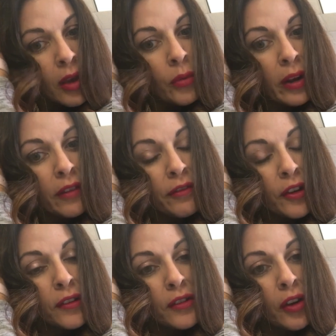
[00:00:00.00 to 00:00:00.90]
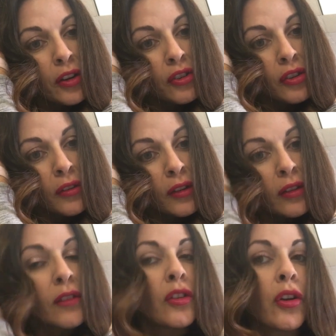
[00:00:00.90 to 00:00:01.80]
When I first started
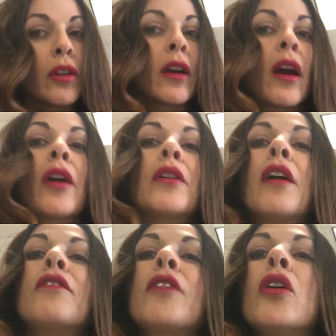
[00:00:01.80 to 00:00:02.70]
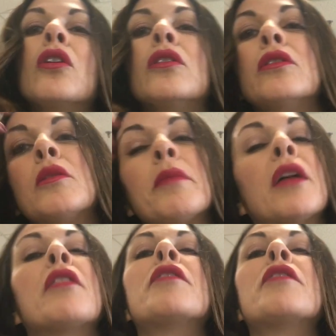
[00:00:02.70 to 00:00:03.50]
using this curling iron, I felt a little bit